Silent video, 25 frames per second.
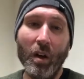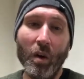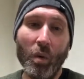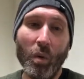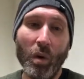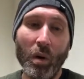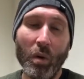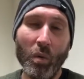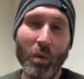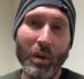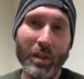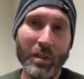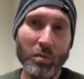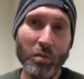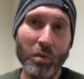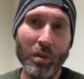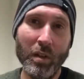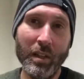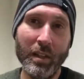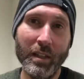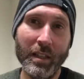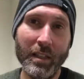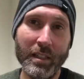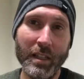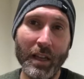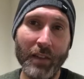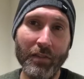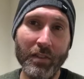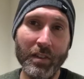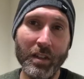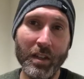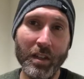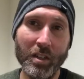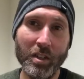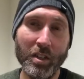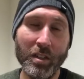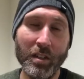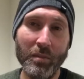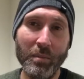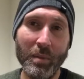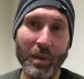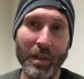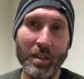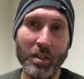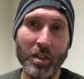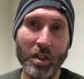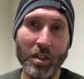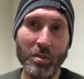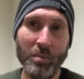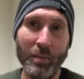Well, what's really the definition of
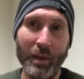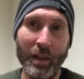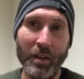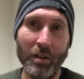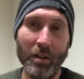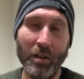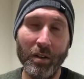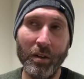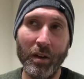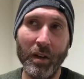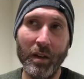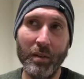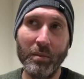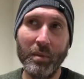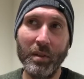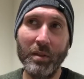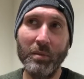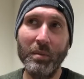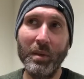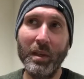being judgmental?